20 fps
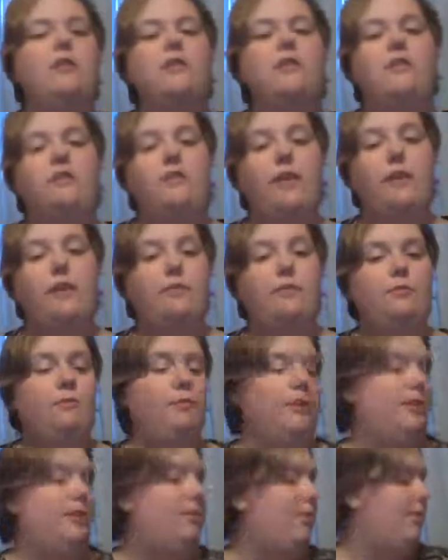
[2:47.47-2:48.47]
So that was
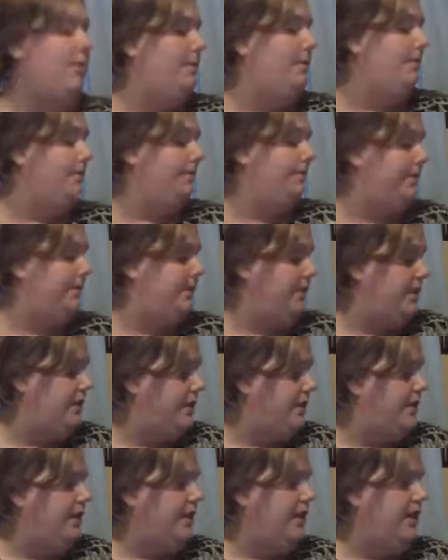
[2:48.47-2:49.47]
pretty cool.
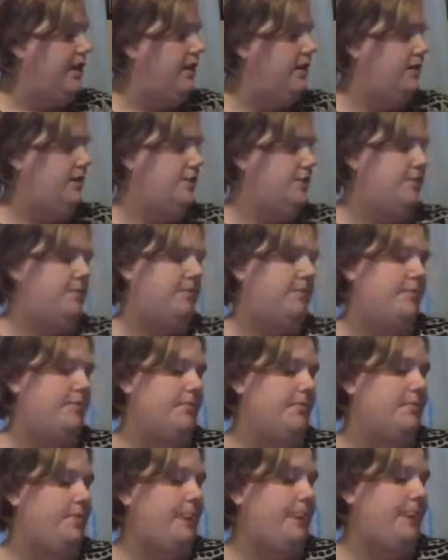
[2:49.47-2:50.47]

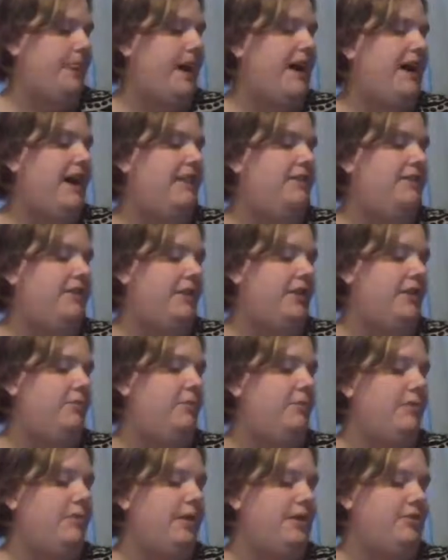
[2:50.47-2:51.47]
I did
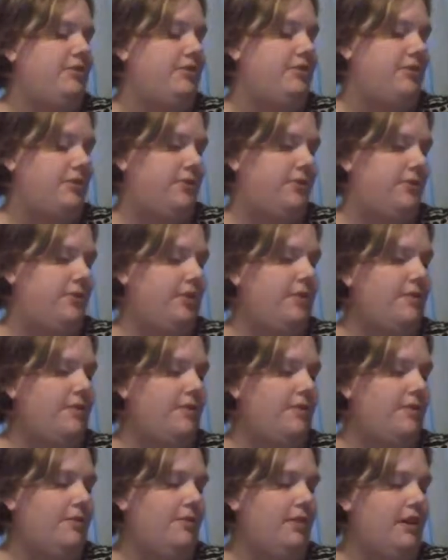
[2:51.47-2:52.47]
redo
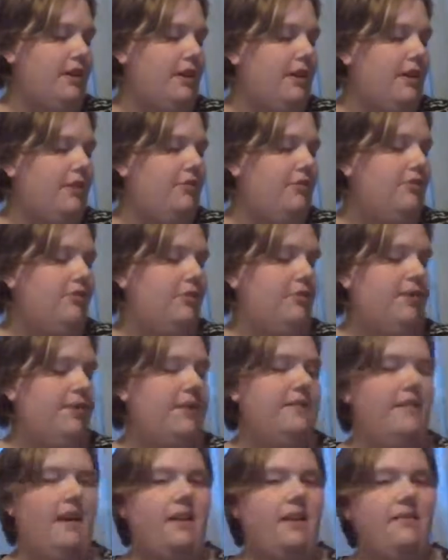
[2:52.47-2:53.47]
those just
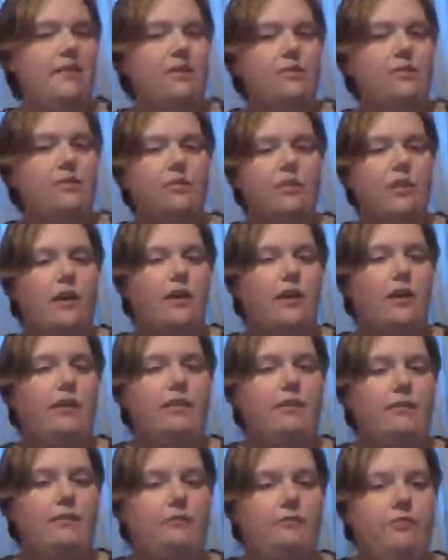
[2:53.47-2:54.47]
because I didn't like
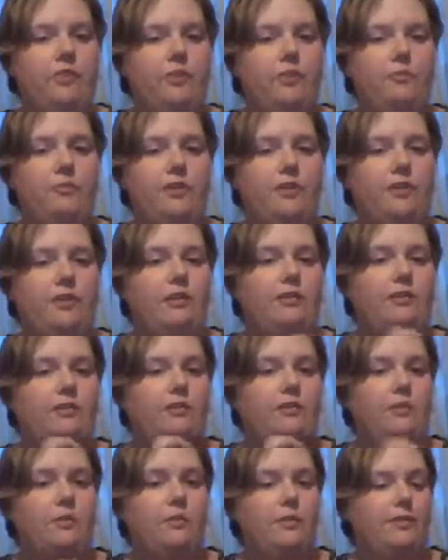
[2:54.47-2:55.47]
the flimsiness of
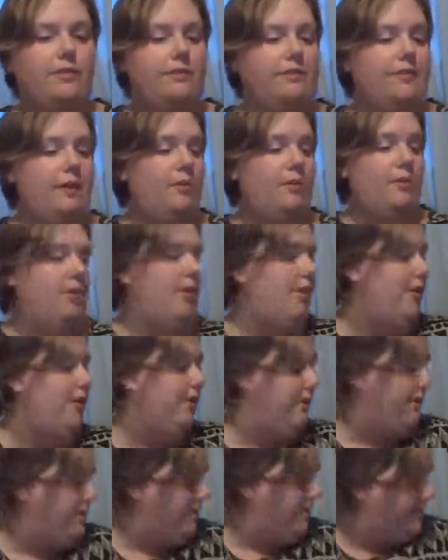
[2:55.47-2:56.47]
the ones that were on
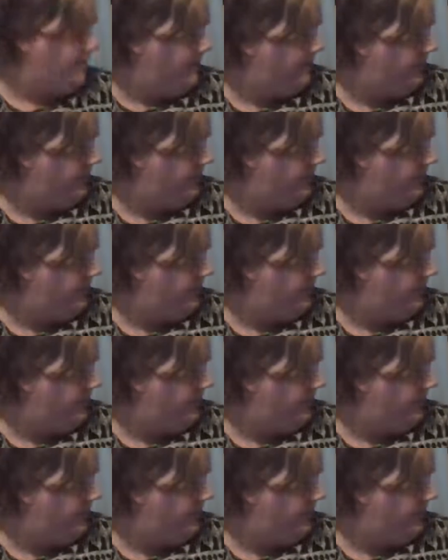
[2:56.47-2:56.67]
there.